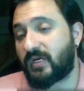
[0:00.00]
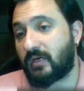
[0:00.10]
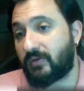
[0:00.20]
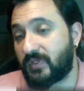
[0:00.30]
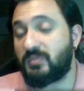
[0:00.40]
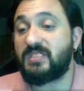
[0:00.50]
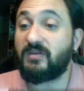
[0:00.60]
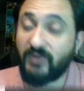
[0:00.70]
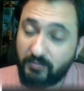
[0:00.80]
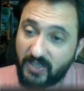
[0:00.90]
It means in one
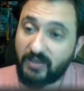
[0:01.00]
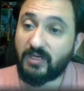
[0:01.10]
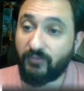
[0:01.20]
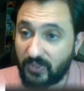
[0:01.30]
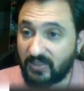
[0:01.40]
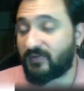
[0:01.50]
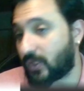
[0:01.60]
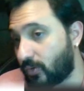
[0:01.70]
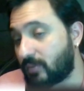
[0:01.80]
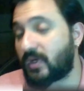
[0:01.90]
paragraph or in the following
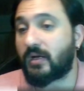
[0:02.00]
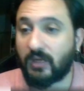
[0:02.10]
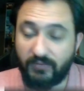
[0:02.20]
paragraph.